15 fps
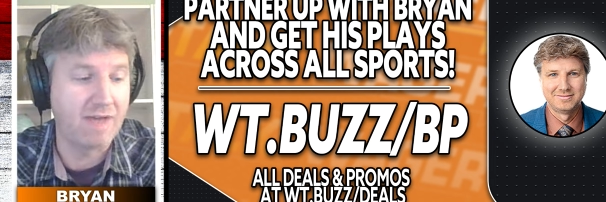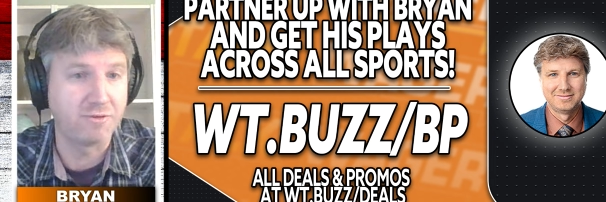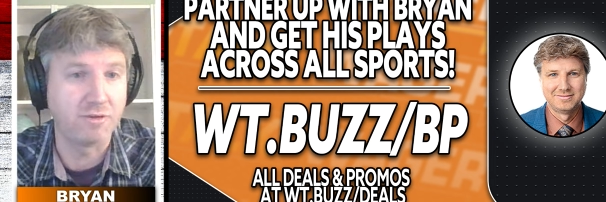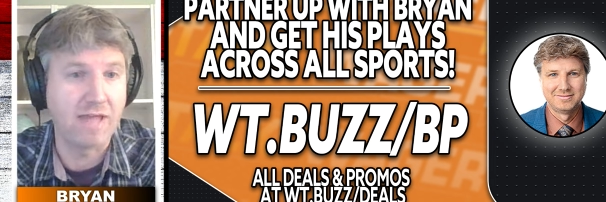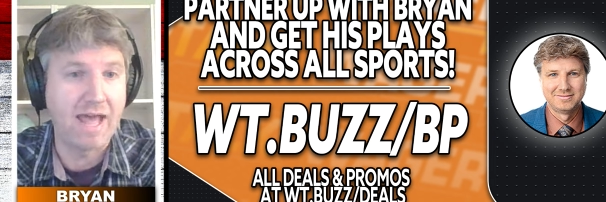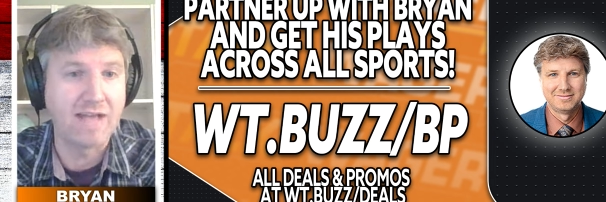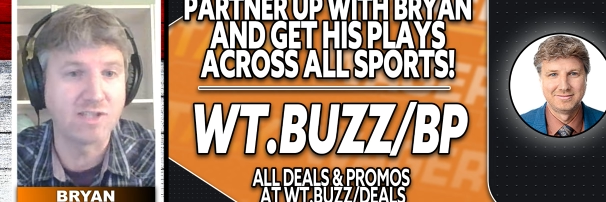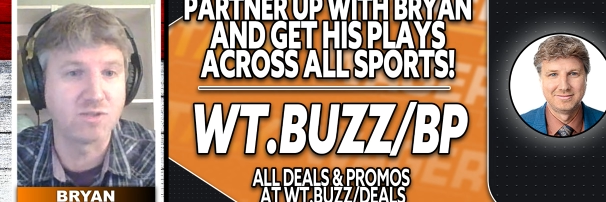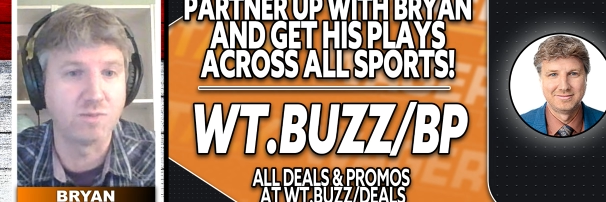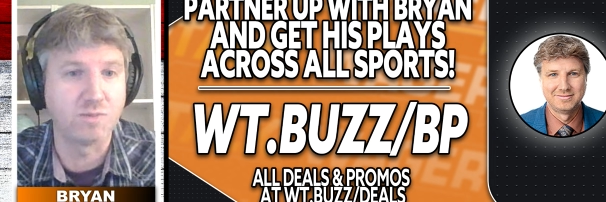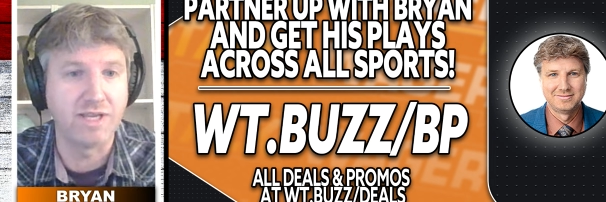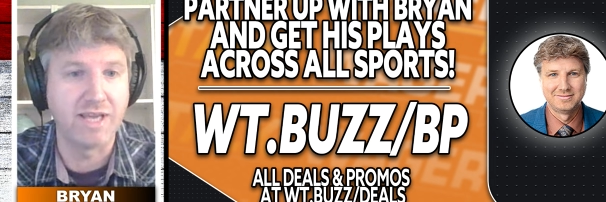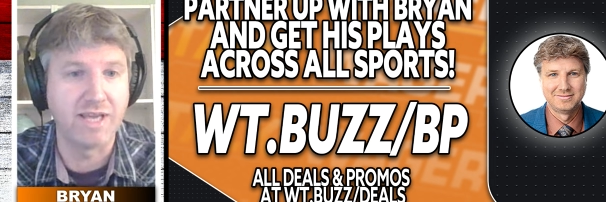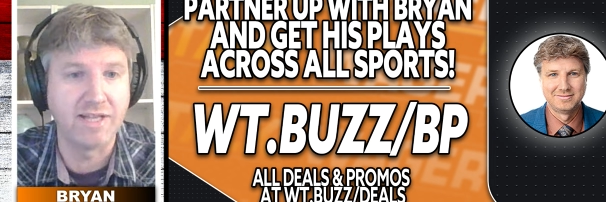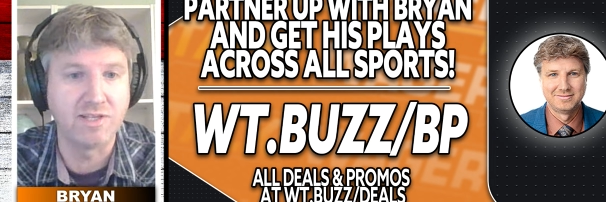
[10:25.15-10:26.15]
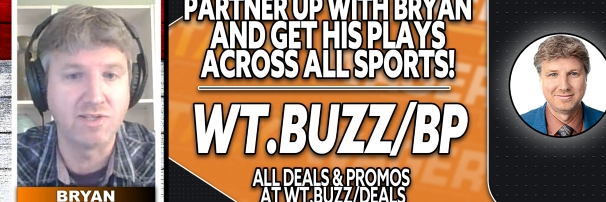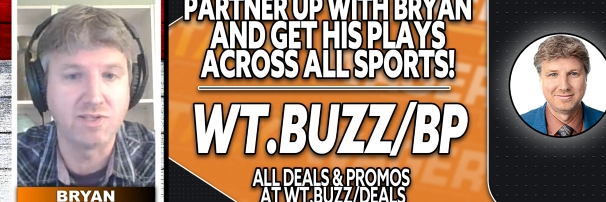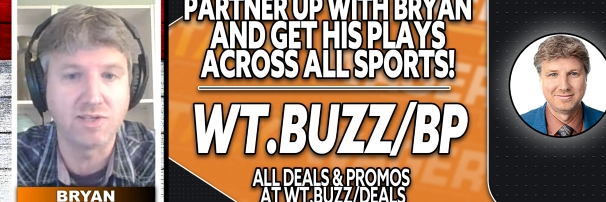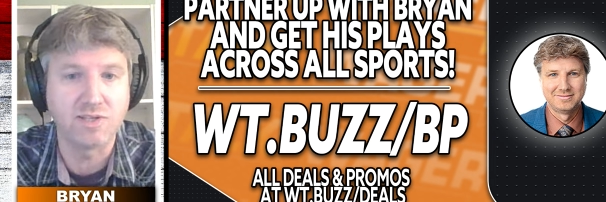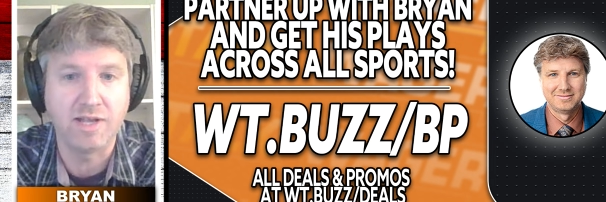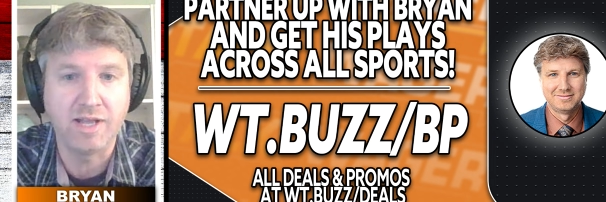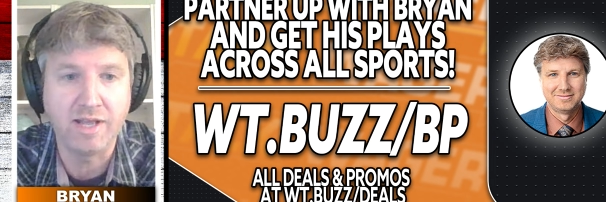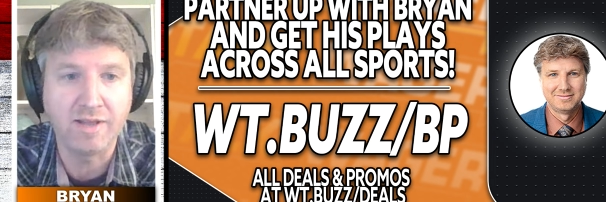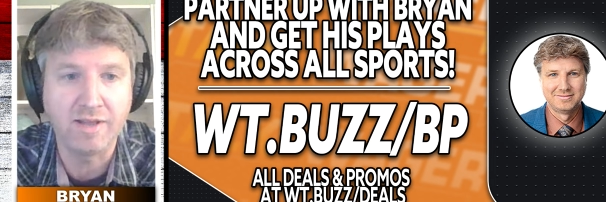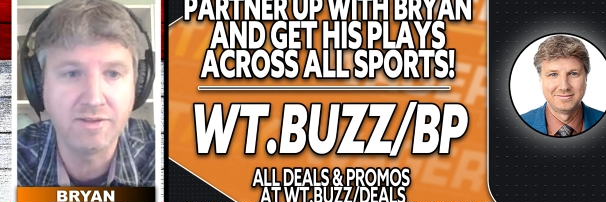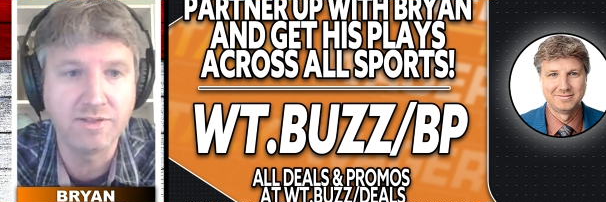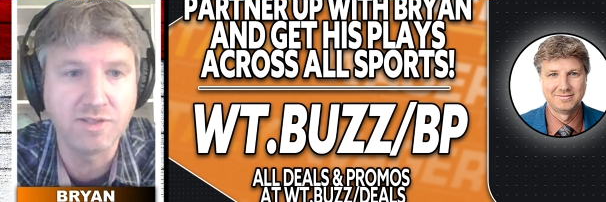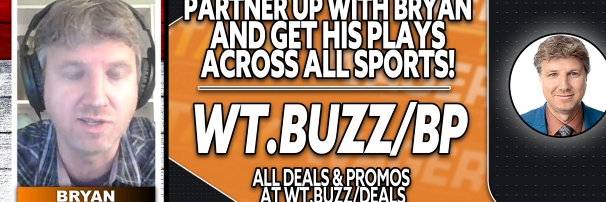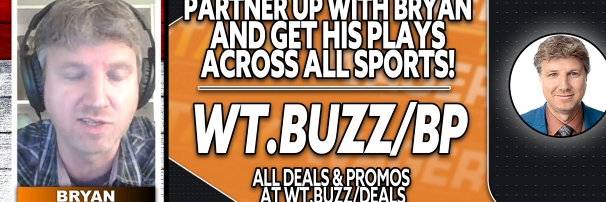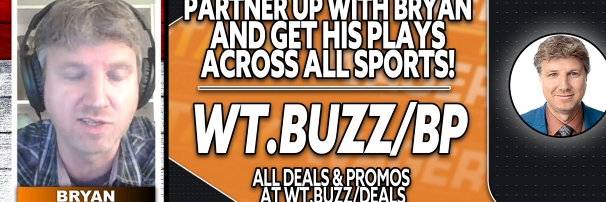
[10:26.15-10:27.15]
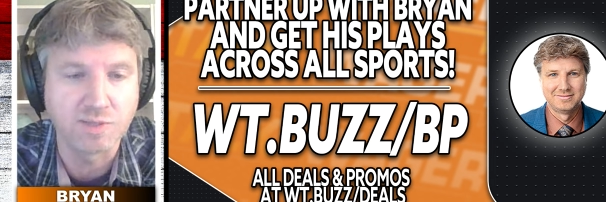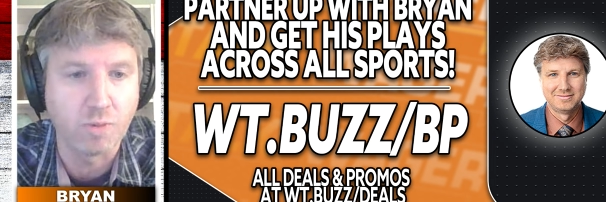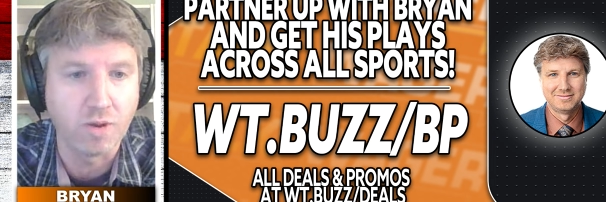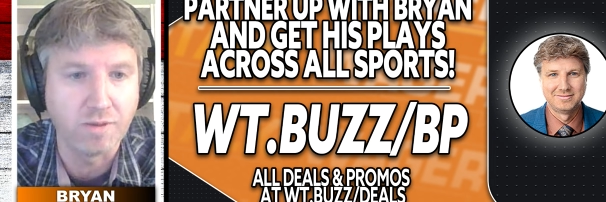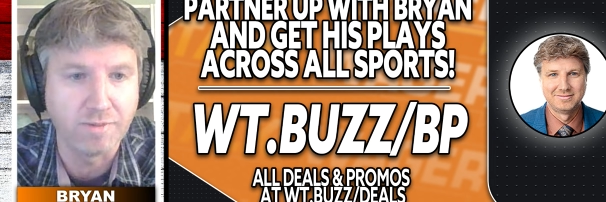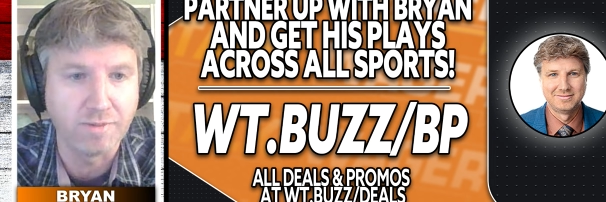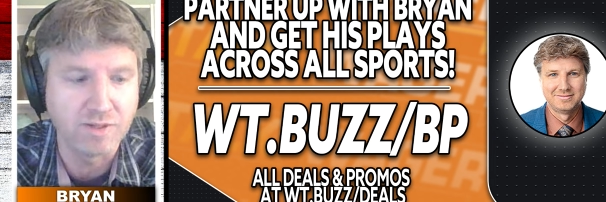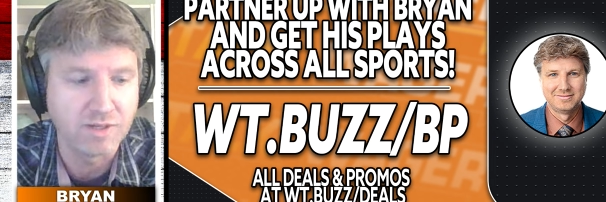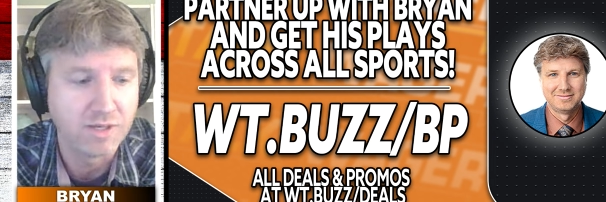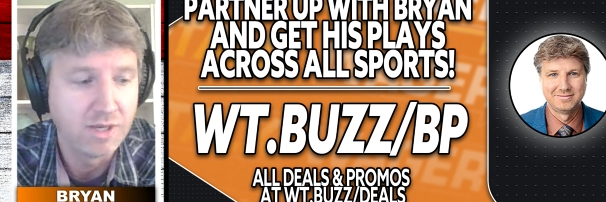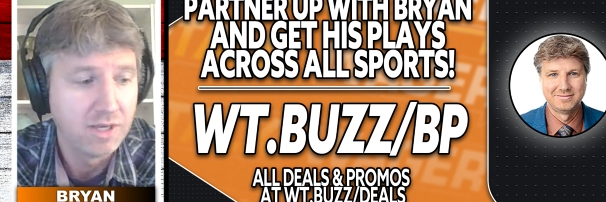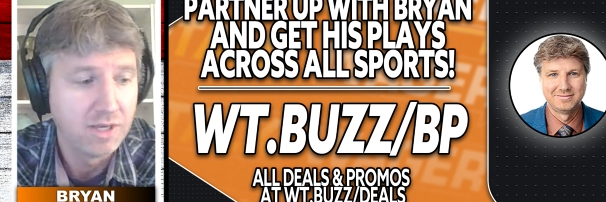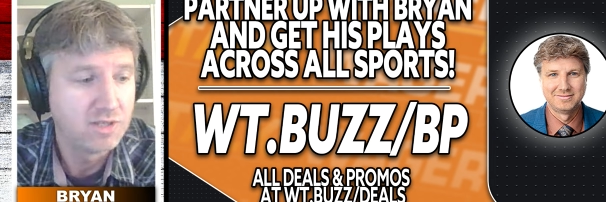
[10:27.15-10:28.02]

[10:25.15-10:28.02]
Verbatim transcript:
Speaker 1: after last weekend's uh, disappointment.